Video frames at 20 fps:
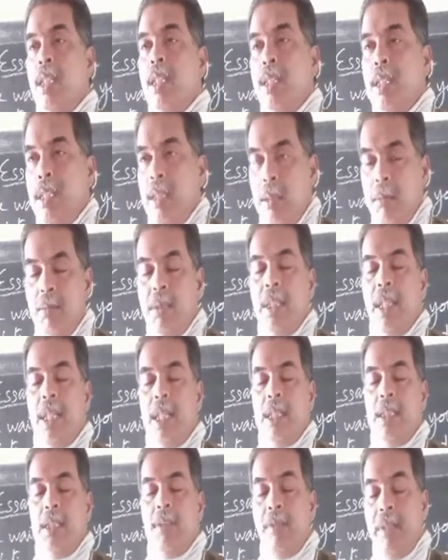Some
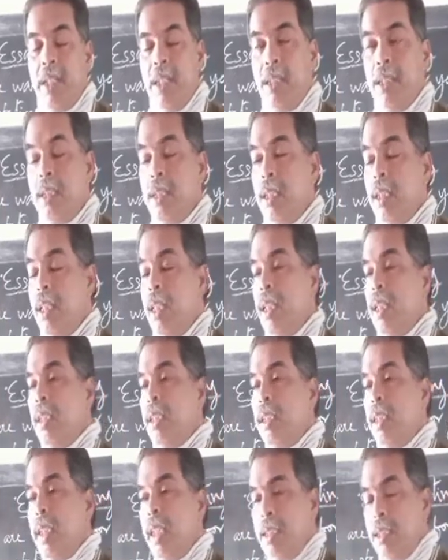sellers, vendors,
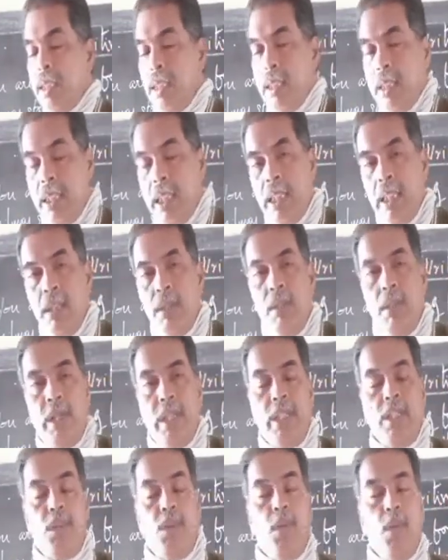they are sitting
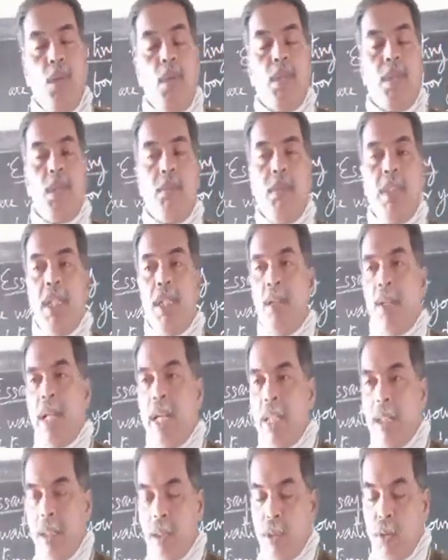on a stool or something, and
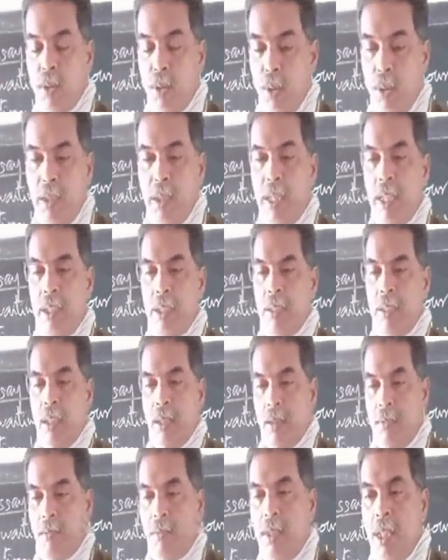on another stool there is
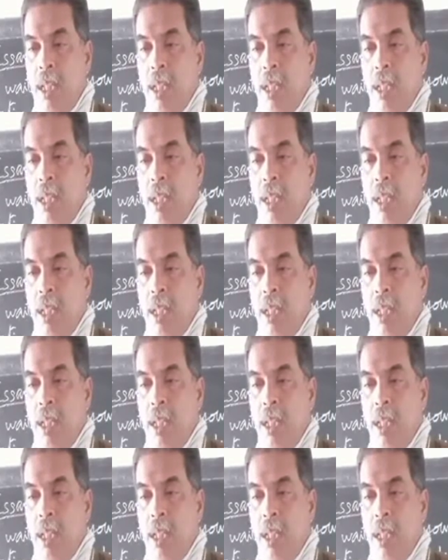a